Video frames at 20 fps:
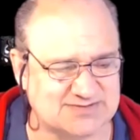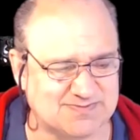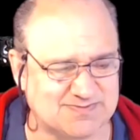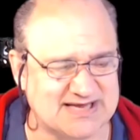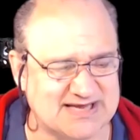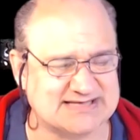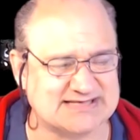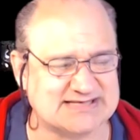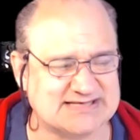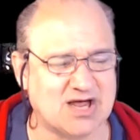
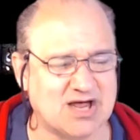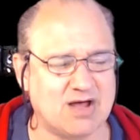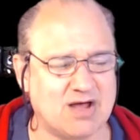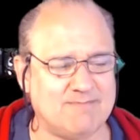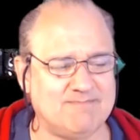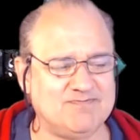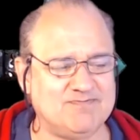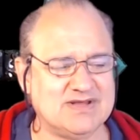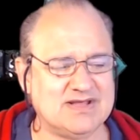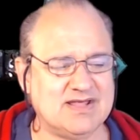please
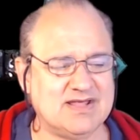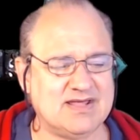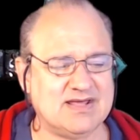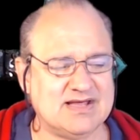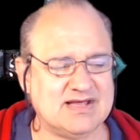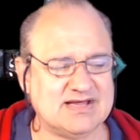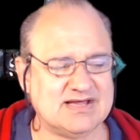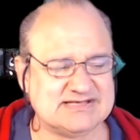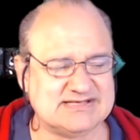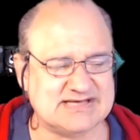come.
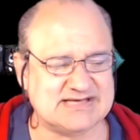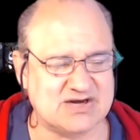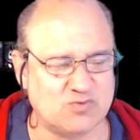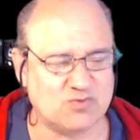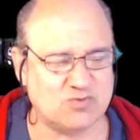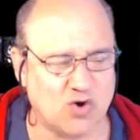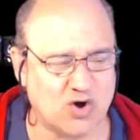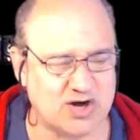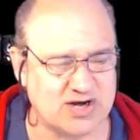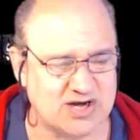Send
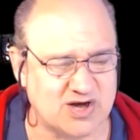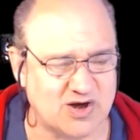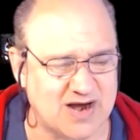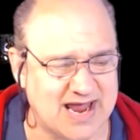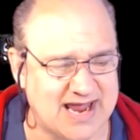warrior